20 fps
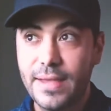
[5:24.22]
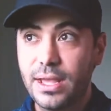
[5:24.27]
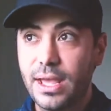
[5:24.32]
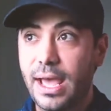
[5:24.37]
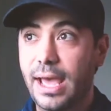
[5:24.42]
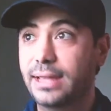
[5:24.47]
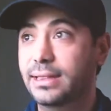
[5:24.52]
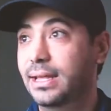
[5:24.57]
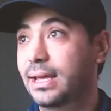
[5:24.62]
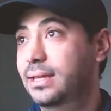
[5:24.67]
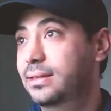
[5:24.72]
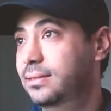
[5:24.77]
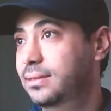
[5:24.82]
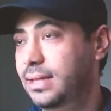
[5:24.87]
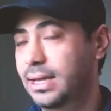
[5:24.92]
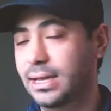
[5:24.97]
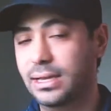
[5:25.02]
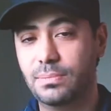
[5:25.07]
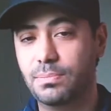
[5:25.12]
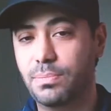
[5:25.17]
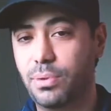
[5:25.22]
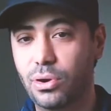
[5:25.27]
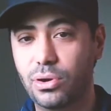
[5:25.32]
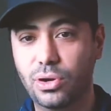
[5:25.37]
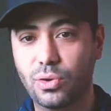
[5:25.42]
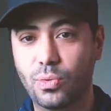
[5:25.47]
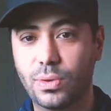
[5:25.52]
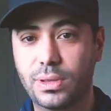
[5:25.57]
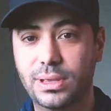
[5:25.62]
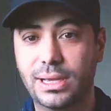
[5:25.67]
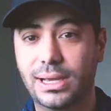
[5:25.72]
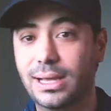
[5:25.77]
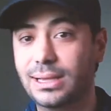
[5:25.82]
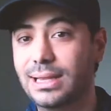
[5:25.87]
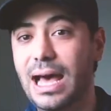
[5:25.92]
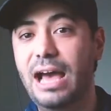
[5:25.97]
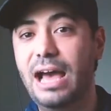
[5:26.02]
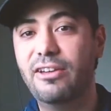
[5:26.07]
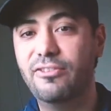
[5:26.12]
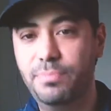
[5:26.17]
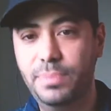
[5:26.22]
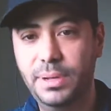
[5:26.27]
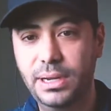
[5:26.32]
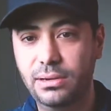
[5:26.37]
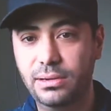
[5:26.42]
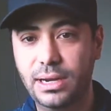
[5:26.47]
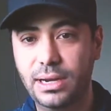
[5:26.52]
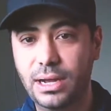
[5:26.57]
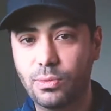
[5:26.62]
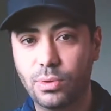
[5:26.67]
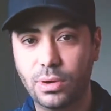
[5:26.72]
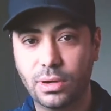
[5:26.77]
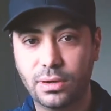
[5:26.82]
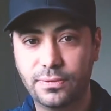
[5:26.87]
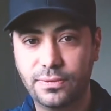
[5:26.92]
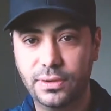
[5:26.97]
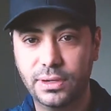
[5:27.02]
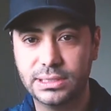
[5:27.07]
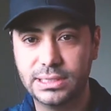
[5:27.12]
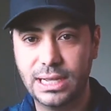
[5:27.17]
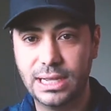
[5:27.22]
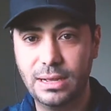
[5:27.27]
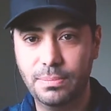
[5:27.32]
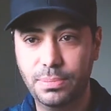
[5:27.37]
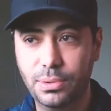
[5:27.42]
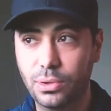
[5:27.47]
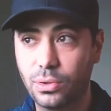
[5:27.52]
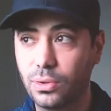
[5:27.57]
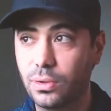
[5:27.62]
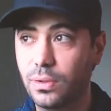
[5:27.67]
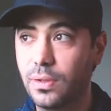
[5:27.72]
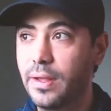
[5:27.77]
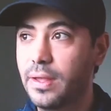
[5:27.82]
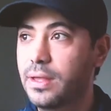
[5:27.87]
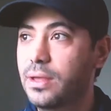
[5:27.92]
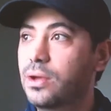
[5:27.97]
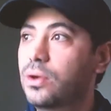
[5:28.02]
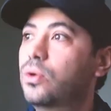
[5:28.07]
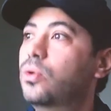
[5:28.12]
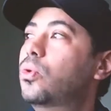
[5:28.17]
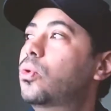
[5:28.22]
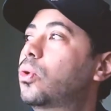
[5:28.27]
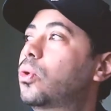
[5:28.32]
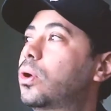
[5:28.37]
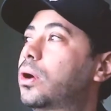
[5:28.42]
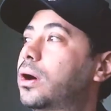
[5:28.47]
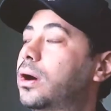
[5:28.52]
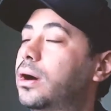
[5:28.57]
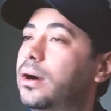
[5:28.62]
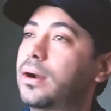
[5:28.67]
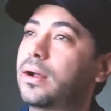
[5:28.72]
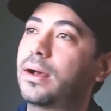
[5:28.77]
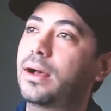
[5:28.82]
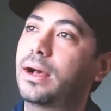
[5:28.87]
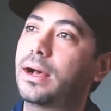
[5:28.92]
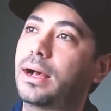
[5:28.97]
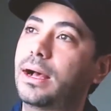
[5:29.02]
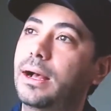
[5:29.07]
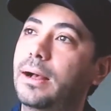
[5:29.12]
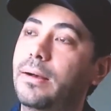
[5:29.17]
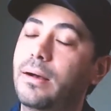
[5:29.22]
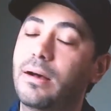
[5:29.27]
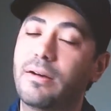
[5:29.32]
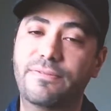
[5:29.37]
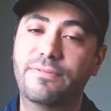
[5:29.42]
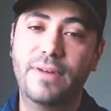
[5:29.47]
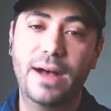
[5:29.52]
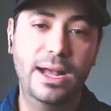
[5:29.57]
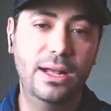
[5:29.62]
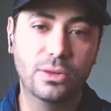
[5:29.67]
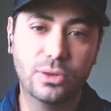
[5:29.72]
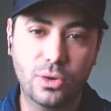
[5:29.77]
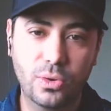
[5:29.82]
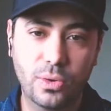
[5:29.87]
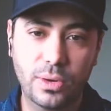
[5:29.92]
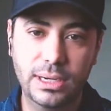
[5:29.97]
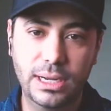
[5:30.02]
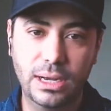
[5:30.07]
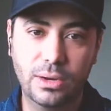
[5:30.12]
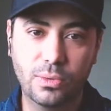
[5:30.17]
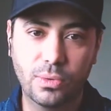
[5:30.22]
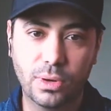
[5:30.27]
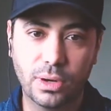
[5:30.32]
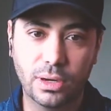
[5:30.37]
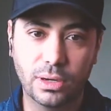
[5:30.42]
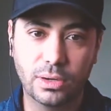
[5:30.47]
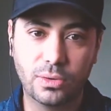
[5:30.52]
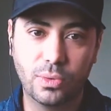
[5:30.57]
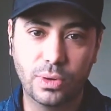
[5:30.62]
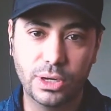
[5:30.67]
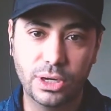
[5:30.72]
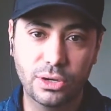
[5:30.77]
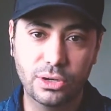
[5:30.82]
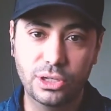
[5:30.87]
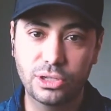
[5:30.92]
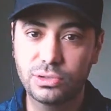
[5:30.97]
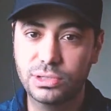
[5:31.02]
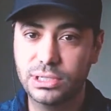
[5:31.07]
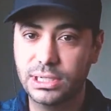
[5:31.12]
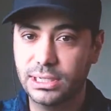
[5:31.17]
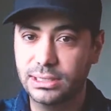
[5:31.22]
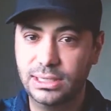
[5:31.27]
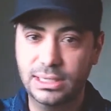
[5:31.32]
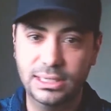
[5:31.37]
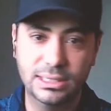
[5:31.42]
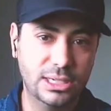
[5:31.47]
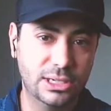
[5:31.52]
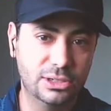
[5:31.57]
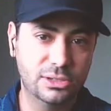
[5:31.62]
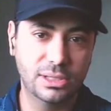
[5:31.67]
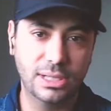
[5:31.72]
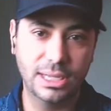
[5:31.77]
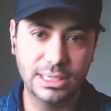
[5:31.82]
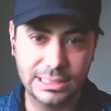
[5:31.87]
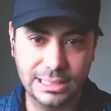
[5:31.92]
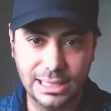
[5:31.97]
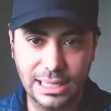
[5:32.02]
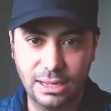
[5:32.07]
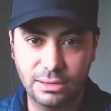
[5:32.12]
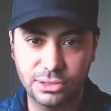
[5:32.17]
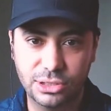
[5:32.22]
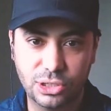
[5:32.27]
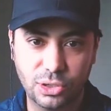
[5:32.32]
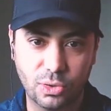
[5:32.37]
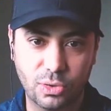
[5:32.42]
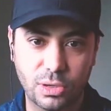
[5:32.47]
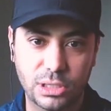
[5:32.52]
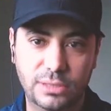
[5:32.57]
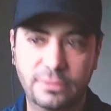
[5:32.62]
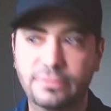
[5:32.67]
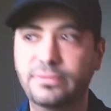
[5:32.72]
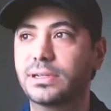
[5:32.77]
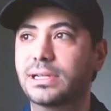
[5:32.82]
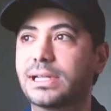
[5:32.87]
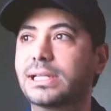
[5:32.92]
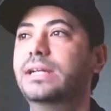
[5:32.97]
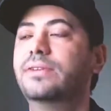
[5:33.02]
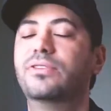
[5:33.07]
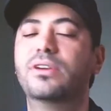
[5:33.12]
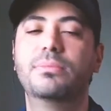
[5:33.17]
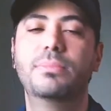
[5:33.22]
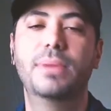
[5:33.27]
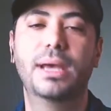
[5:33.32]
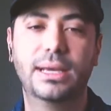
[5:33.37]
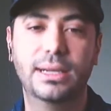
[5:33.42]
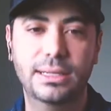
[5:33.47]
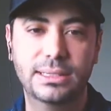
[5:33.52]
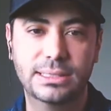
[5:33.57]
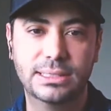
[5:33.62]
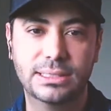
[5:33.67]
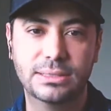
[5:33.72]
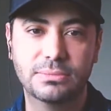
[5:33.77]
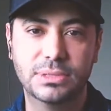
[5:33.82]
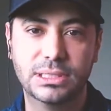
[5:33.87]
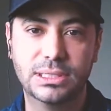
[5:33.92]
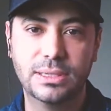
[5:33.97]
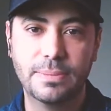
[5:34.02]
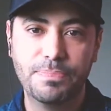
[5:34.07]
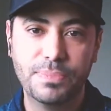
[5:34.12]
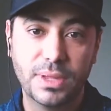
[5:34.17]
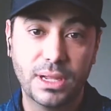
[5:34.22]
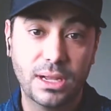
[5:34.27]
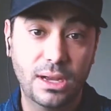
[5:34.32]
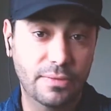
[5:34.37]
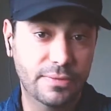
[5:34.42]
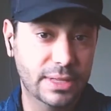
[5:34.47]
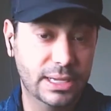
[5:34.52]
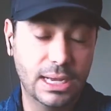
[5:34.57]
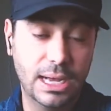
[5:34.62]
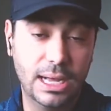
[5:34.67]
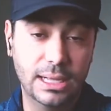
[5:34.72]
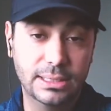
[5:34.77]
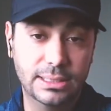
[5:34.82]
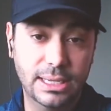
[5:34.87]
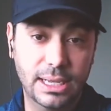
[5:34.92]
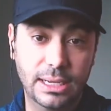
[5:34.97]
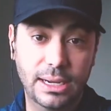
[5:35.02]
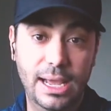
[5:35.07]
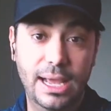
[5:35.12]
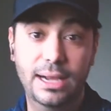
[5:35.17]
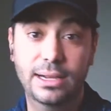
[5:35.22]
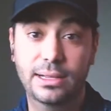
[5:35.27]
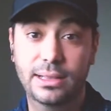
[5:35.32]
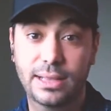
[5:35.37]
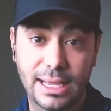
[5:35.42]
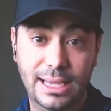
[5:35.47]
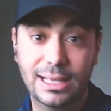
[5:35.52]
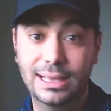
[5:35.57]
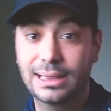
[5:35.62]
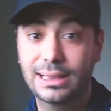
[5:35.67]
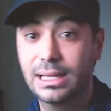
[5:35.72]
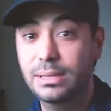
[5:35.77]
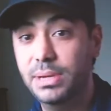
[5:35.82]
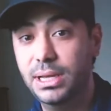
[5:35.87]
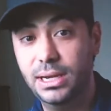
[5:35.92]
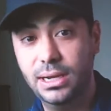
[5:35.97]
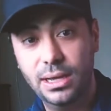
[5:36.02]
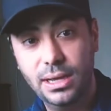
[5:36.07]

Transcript: And then they can partner with like a live peer network, for example, or a Filecoin network where you're using decentralized cloud storage for delivery mechanisms of the content. And they can limit